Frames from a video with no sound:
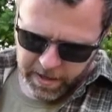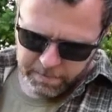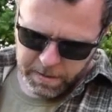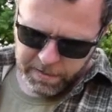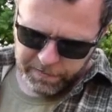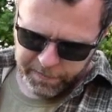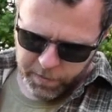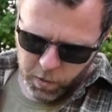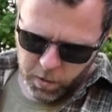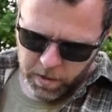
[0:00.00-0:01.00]
maybe even
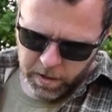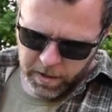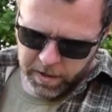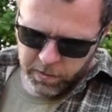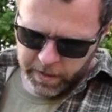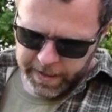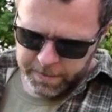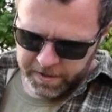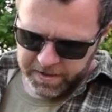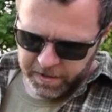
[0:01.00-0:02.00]
4. So I get
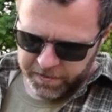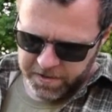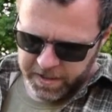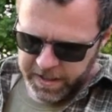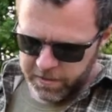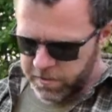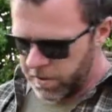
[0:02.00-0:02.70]
myself a seed or 2.